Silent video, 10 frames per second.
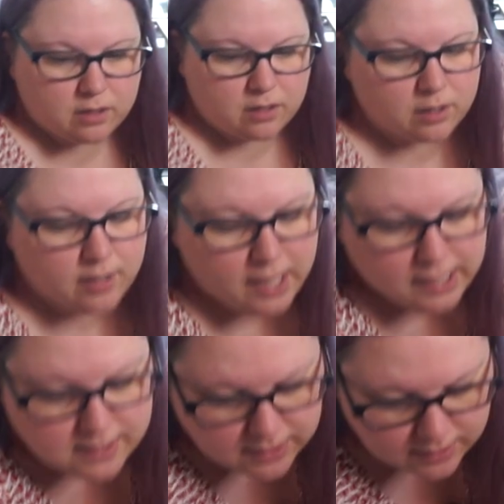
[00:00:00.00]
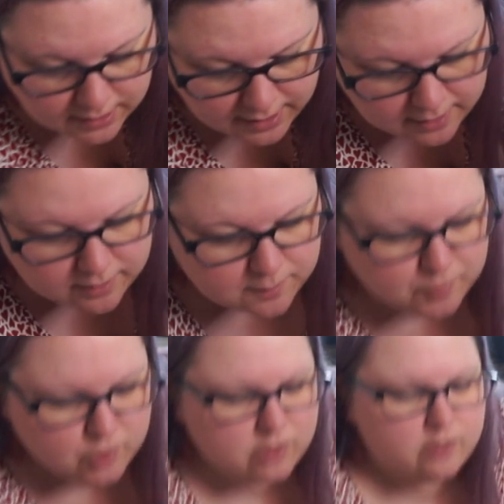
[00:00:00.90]
Okay, so the Candace
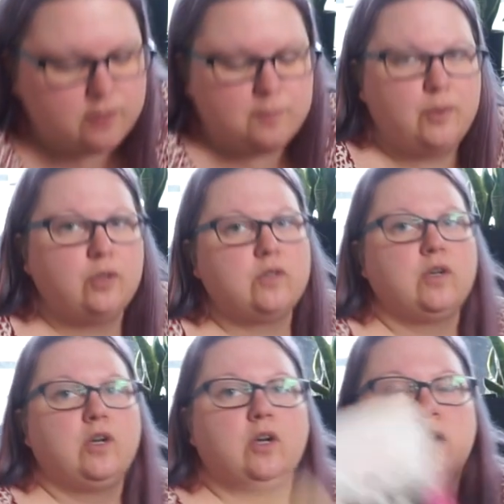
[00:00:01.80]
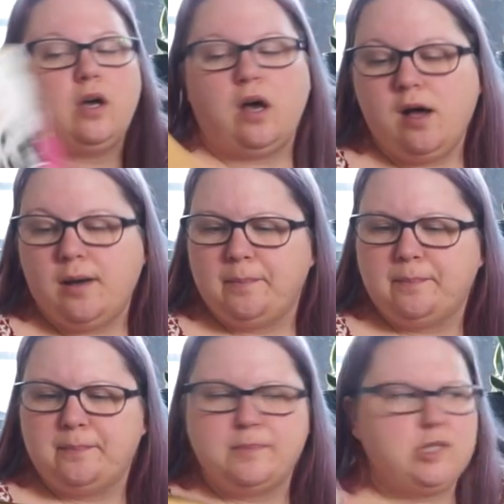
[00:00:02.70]
Bushnell's book,
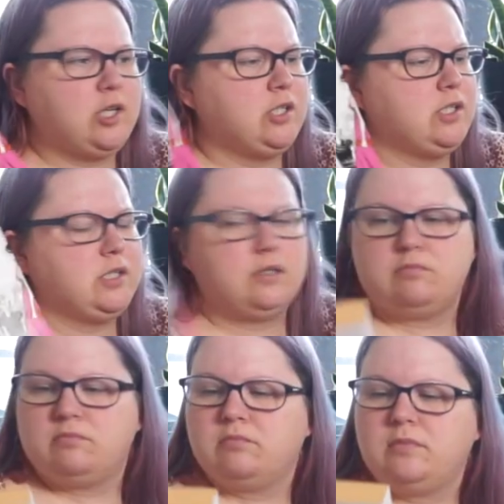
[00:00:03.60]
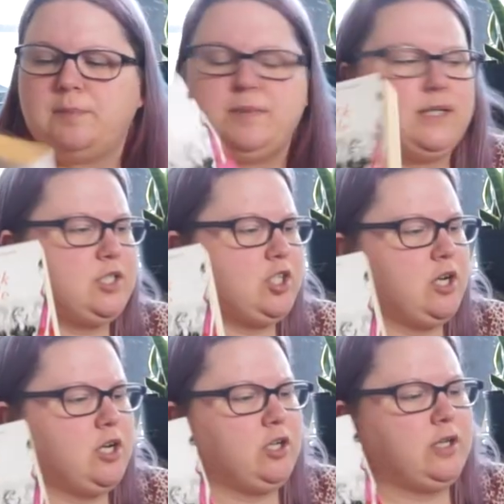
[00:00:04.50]
um, Jungles, Lipstick
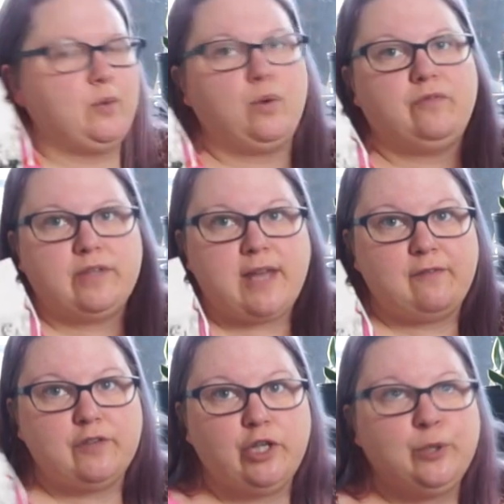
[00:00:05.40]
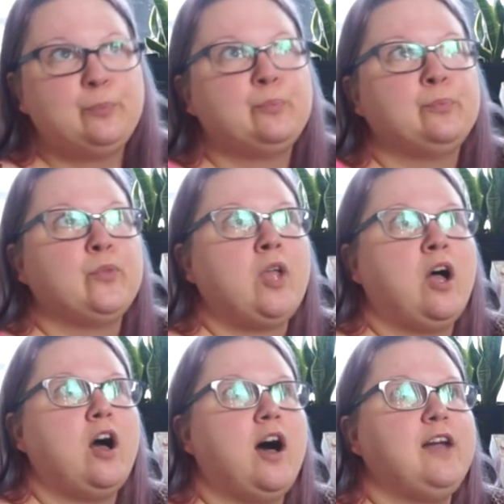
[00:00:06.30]
Jungle and One Fifth Avenue.
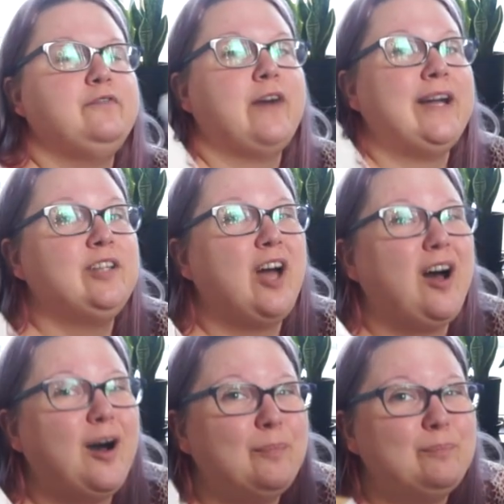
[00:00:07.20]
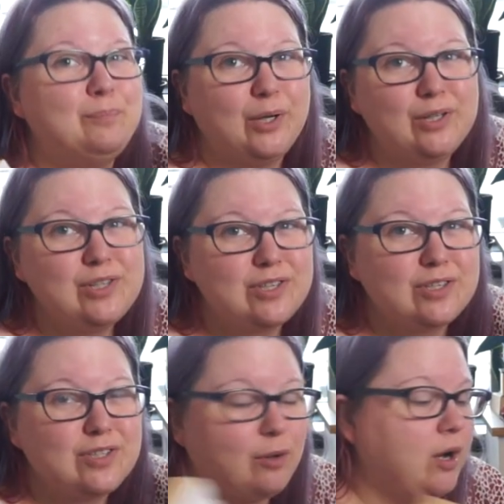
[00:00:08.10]
I find her, her books
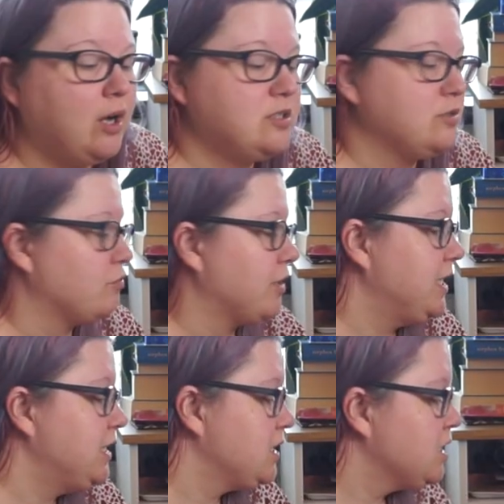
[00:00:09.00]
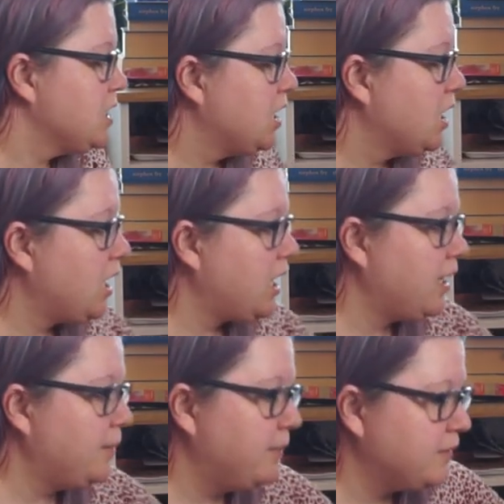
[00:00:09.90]
so hard to read,
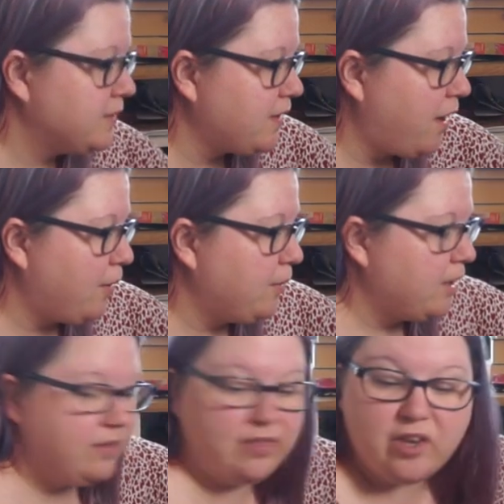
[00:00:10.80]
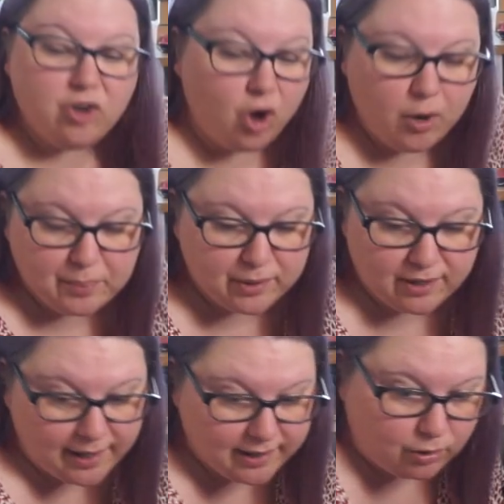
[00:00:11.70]
um, so they're not a
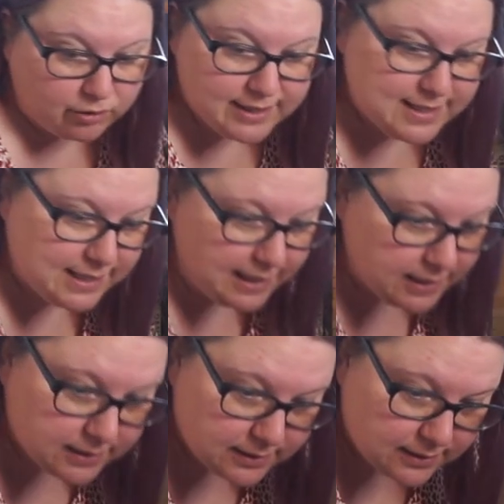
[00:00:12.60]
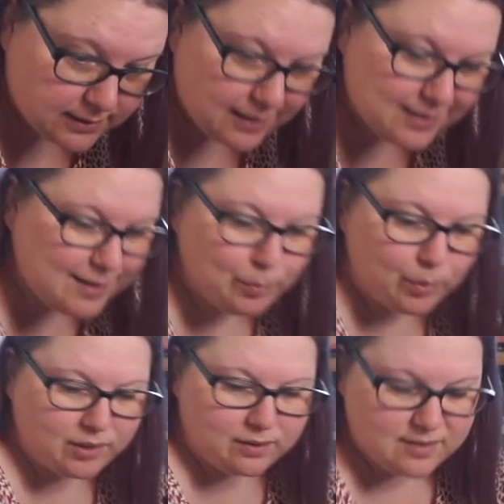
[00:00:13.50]
priority. Some
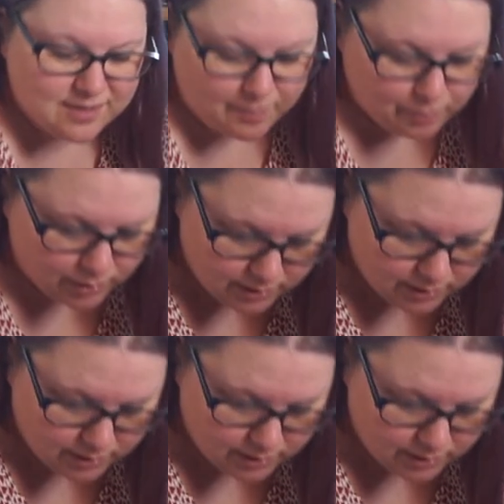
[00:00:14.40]
point, some point.